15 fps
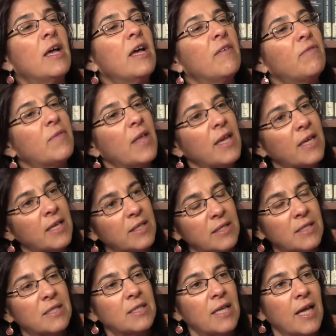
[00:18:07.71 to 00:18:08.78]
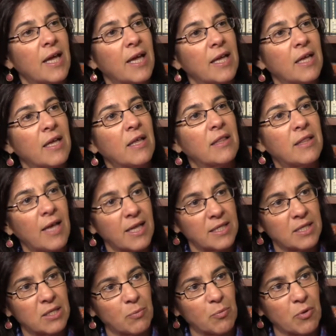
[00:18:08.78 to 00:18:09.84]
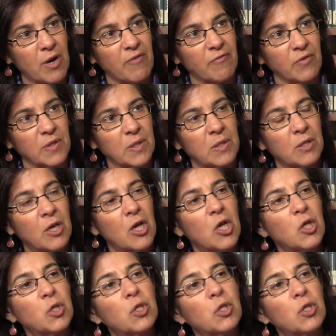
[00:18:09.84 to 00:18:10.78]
If they can stay, that's the preference. Mm-hmm.